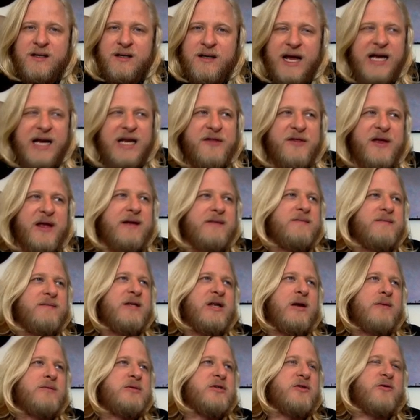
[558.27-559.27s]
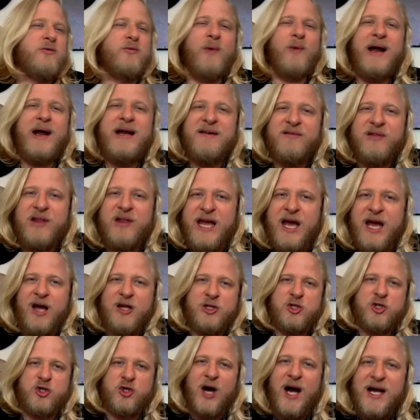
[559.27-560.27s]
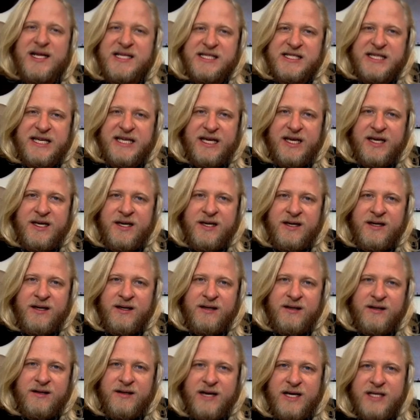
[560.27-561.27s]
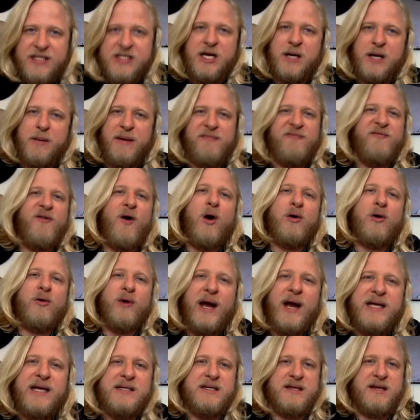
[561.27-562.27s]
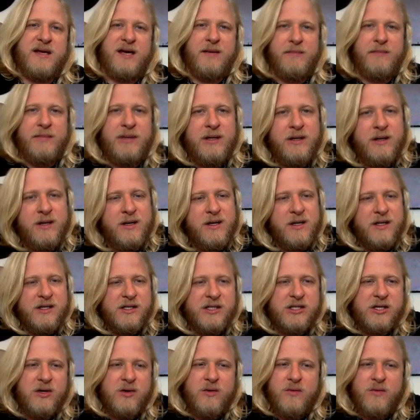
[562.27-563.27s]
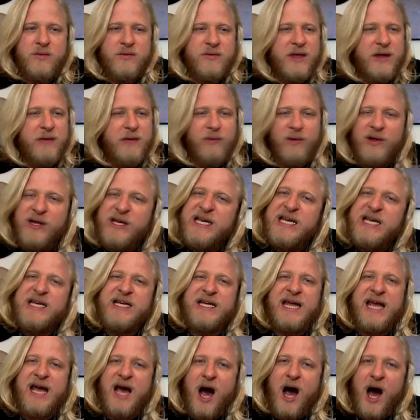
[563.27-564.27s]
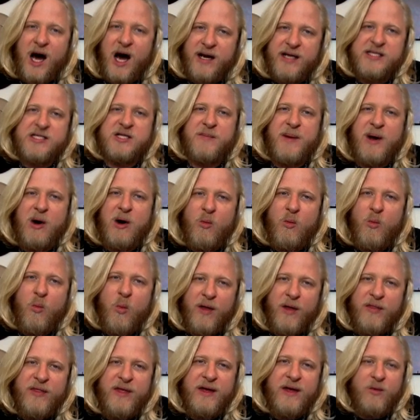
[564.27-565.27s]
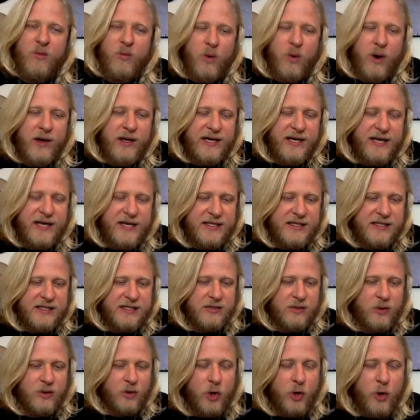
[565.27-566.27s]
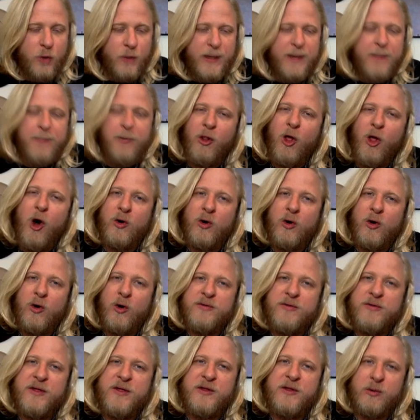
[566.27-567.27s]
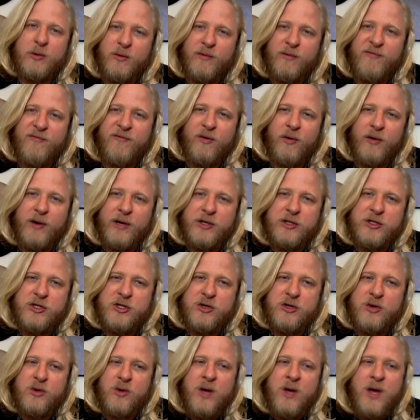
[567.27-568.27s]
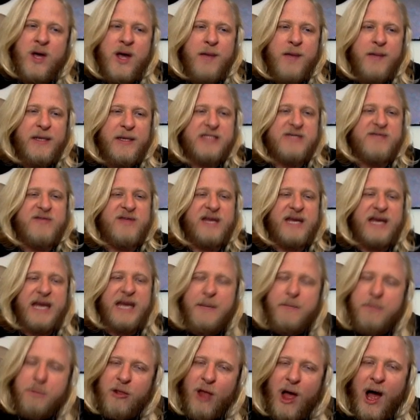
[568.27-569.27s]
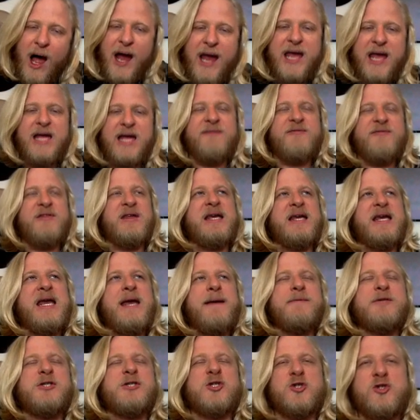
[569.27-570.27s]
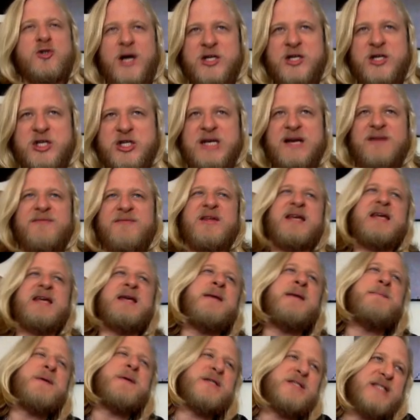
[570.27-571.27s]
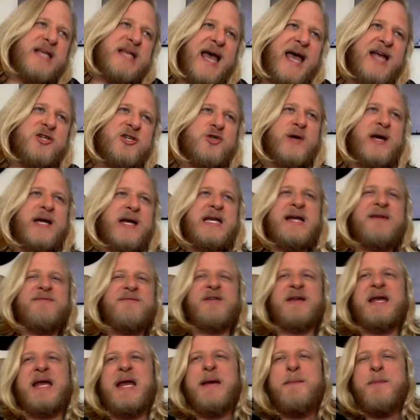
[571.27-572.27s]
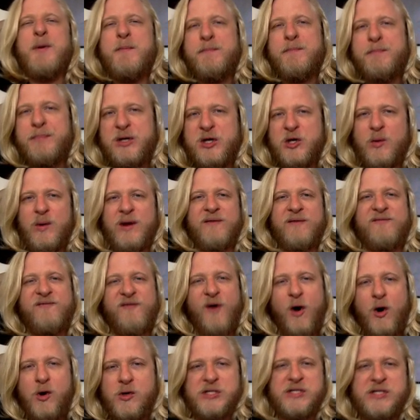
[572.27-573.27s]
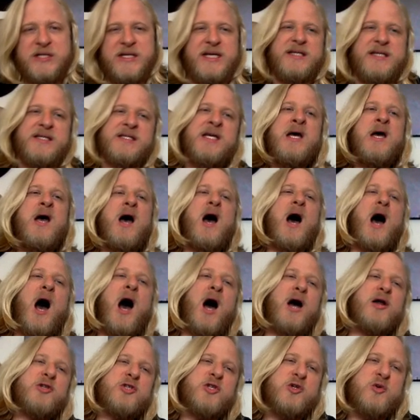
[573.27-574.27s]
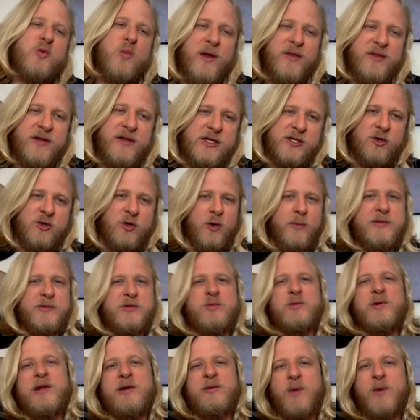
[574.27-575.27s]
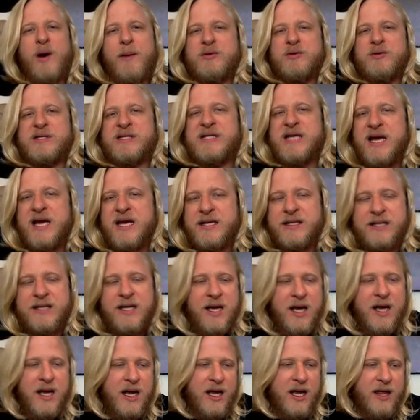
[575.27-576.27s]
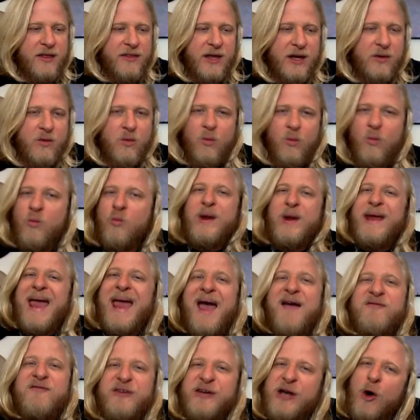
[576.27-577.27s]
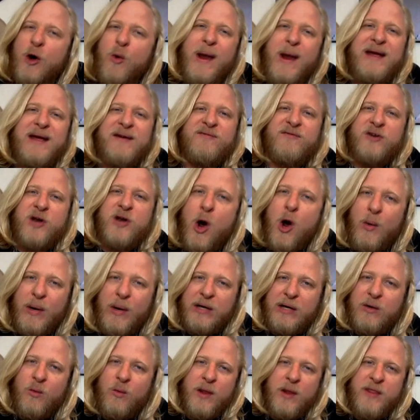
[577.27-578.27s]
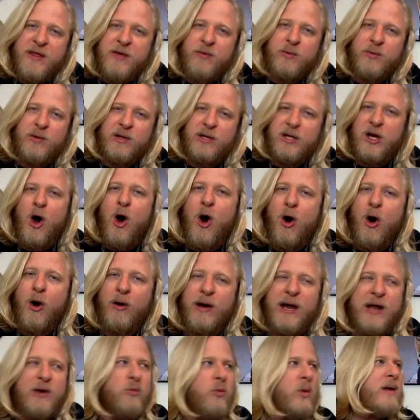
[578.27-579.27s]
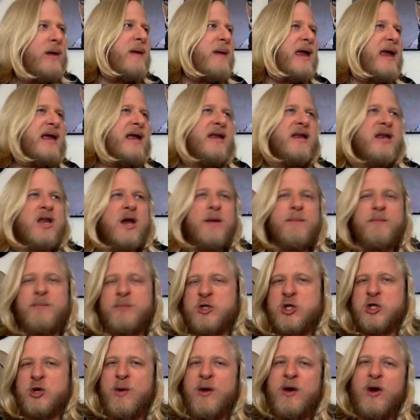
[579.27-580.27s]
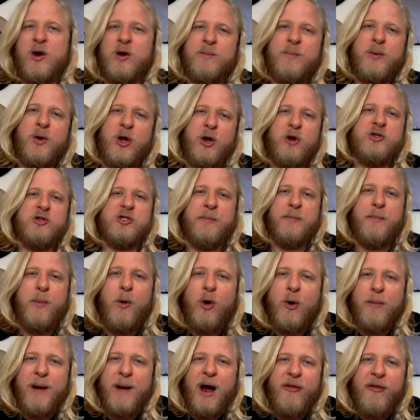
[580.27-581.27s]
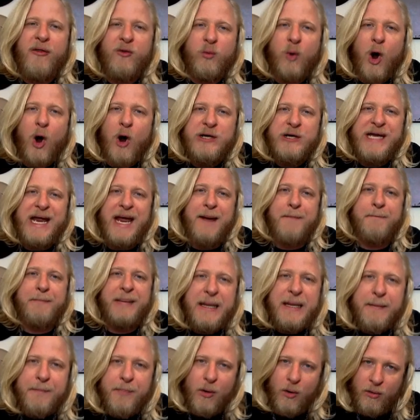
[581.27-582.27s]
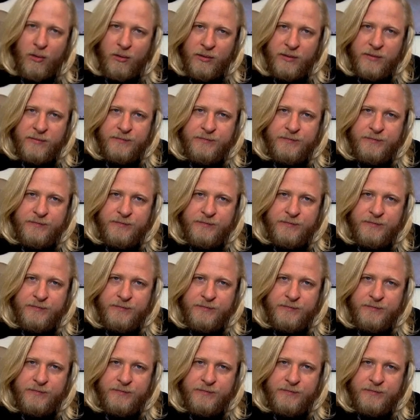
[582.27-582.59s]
Anything, to the right of Leon Trotsky is going to be far right to them. So they really need to get honest about what it is or who people are that they're referring to. Because if they keep lying, if they keep stretching, if they keep exaggerating, if they keep imbuing falsities onto what these groups really represent, then we have no way of knowing what they really are, and we may end up putting our support behind the wrong damn people.